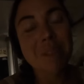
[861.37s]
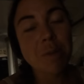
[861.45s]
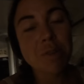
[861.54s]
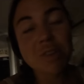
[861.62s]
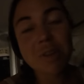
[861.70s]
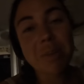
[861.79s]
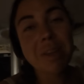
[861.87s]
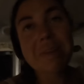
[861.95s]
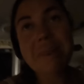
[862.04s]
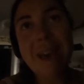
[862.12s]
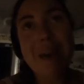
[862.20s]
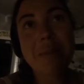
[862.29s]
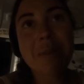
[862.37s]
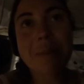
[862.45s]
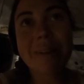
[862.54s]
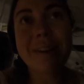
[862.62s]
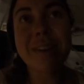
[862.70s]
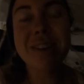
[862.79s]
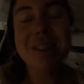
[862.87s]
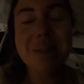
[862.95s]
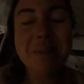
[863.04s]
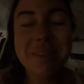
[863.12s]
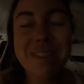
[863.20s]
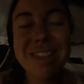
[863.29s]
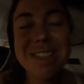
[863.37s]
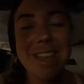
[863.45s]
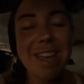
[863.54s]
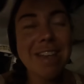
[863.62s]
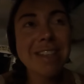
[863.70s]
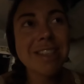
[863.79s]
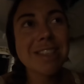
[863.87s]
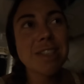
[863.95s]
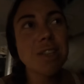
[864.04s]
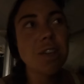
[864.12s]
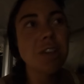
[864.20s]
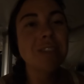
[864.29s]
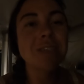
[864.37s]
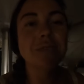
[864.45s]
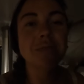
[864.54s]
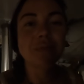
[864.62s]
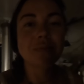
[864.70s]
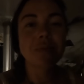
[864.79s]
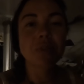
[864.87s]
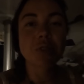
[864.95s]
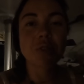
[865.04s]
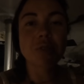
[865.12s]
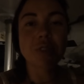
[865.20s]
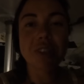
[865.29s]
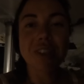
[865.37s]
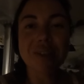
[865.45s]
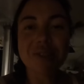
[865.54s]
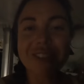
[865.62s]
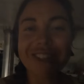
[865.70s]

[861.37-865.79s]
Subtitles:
which normally I'd be happy about, but in this case, really don't.